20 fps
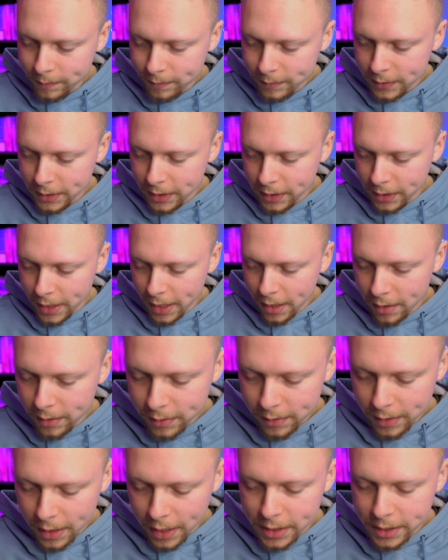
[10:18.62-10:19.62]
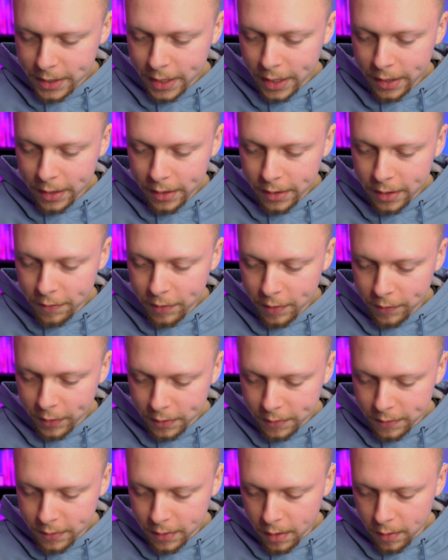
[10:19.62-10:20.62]
Yeah, I just can't get enough of
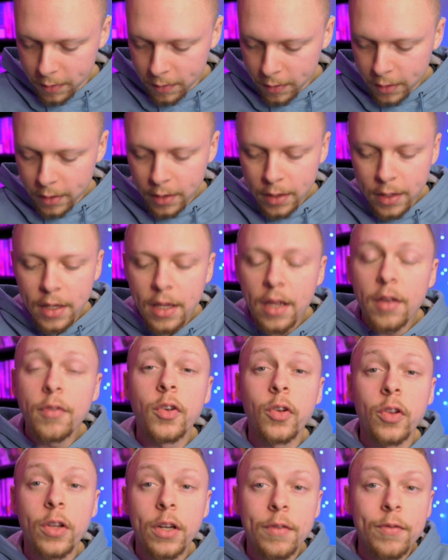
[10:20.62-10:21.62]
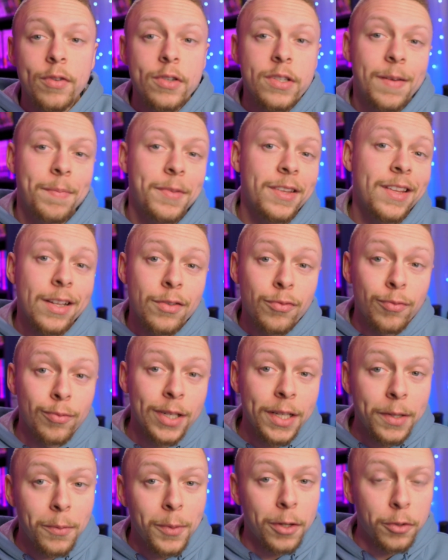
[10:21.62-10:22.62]
it. So if you're looking for something that's
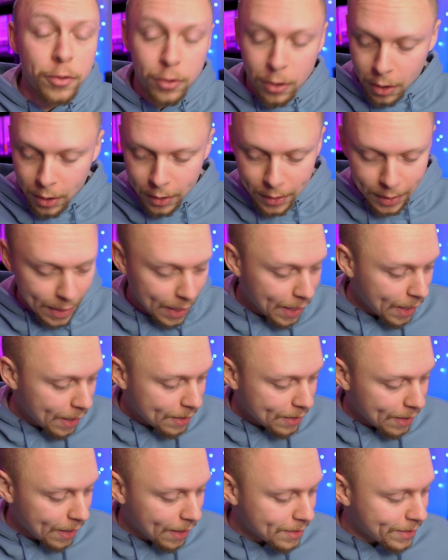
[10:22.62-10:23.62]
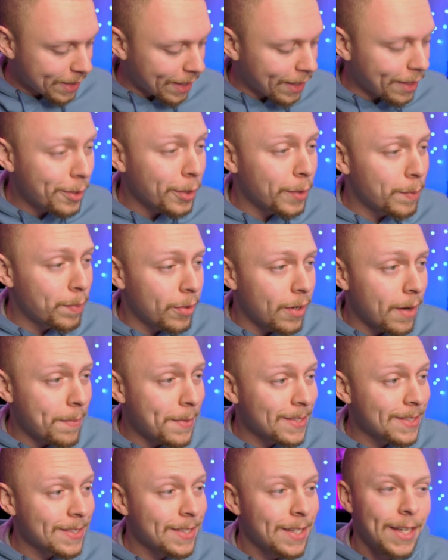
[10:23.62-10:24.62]
really well drawn and has a good
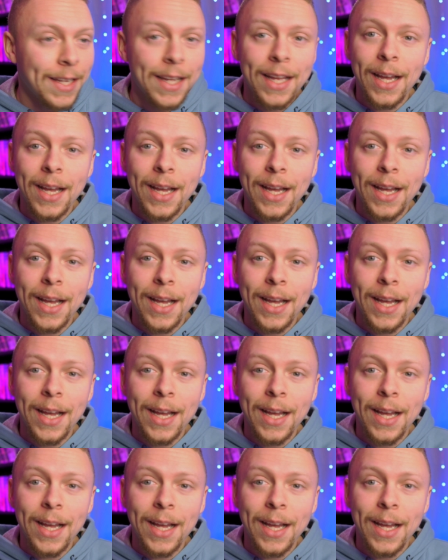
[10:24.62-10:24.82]
premise,